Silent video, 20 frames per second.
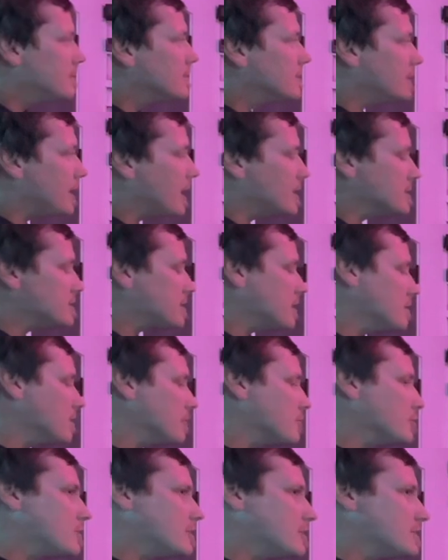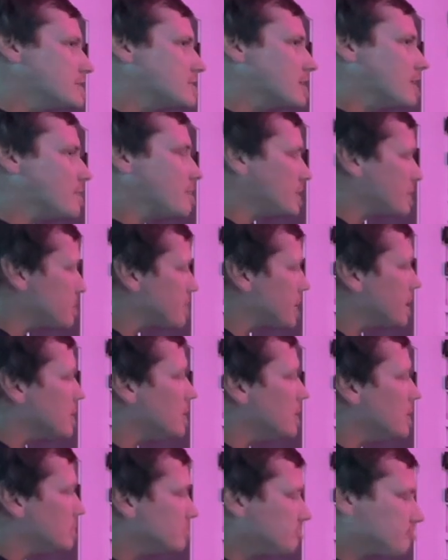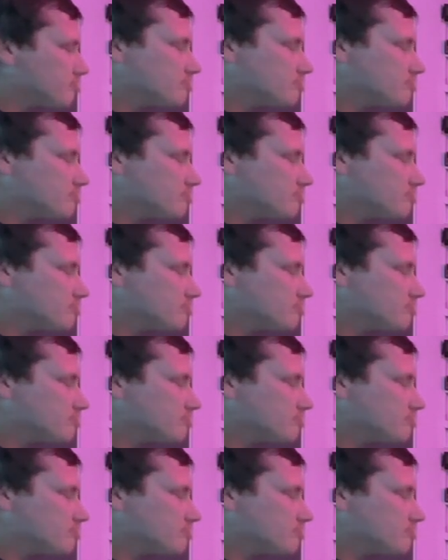It's got, yeah, it's got all the good stuff in the middle.